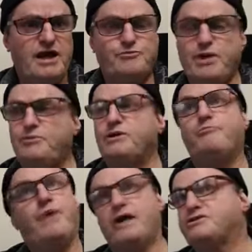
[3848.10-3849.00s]
and people
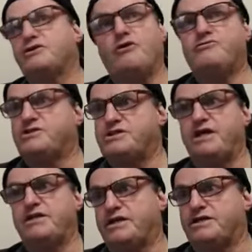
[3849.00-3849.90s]
are bouncing off the
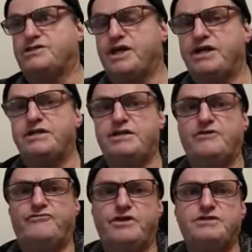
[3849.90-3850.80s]
ceiling and shaking
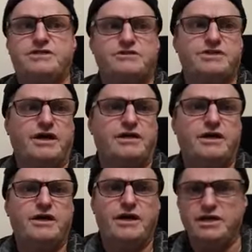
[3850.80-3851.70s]
their fists and saying,
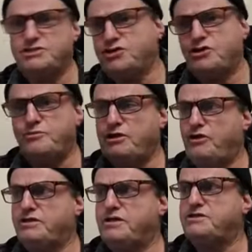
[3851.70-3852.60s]
it shouldn't be
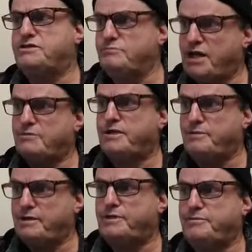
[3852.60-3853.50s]
like this and blah, blah,
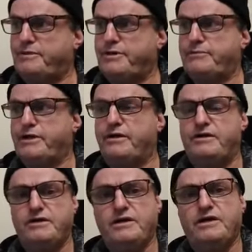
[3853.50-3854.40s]
blah, blah, blah, blah, blah.
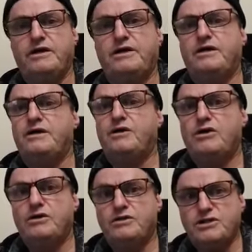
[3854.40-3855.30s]

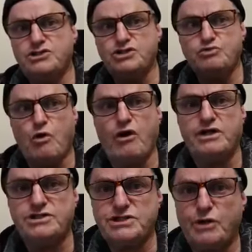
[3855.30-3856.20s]
This is
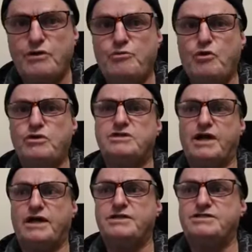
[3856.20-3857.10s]
why it's so important
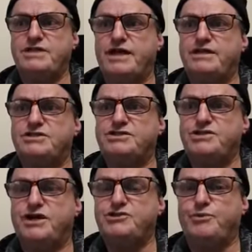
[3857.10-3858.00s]
to understand its
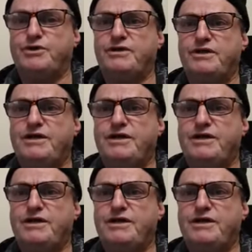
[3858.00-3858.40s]
judgment.